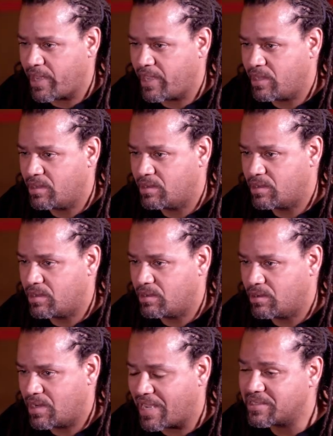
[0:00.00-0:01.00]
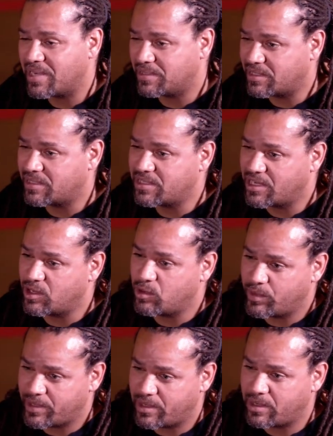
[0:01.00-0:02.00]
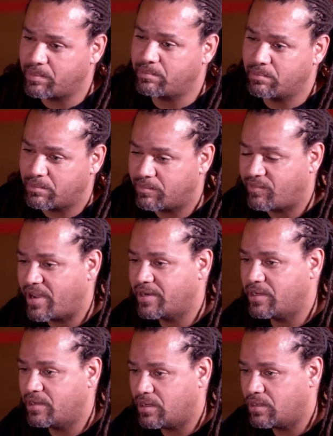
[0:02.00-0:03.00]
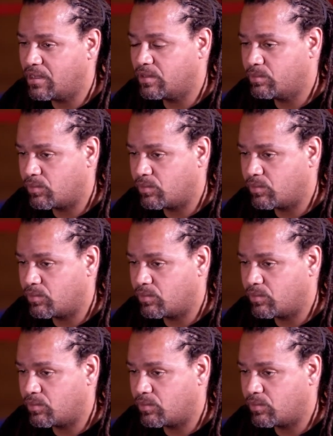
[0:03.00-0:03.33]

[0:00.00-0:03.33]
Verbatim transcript: way, nine times out of ten, you end up finding another